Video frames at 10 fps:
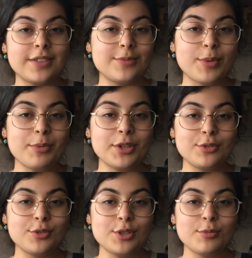Baba
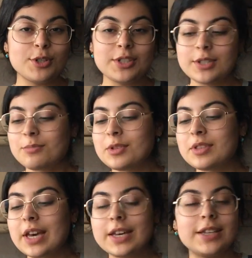ganouj, to be honest, is something
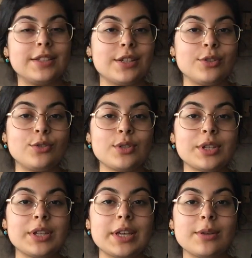that I didn't used to like,